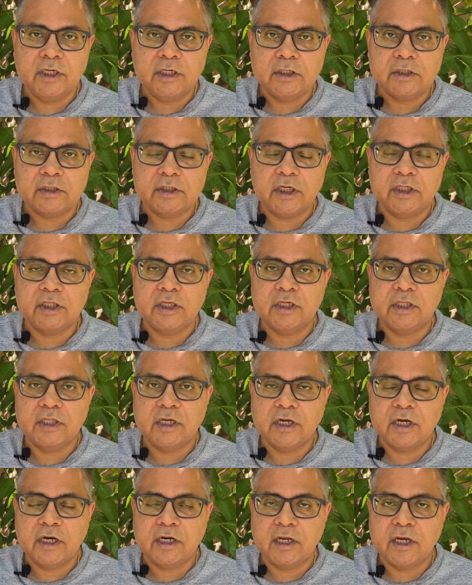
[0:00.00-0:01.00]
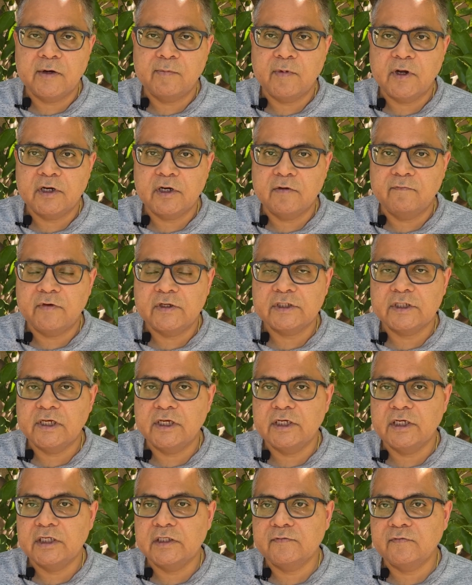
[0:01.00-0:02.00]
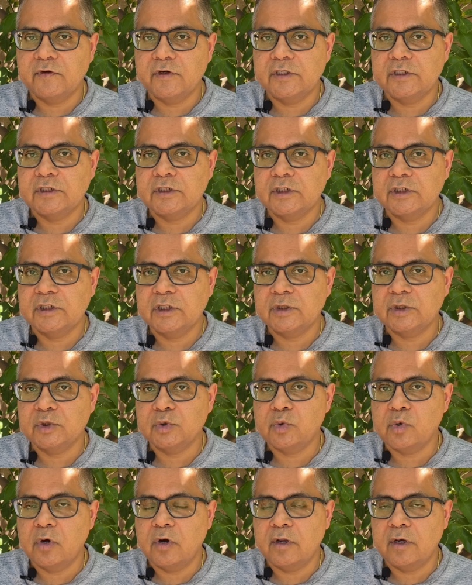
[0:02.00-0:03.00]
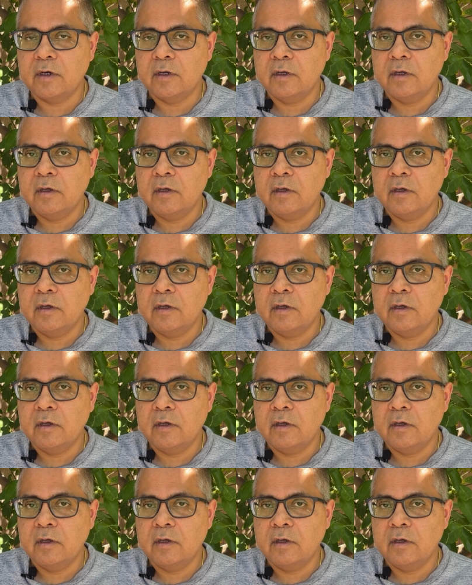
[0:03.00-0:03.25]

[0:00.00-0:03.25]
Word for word: they think they can get better facilities for research and so on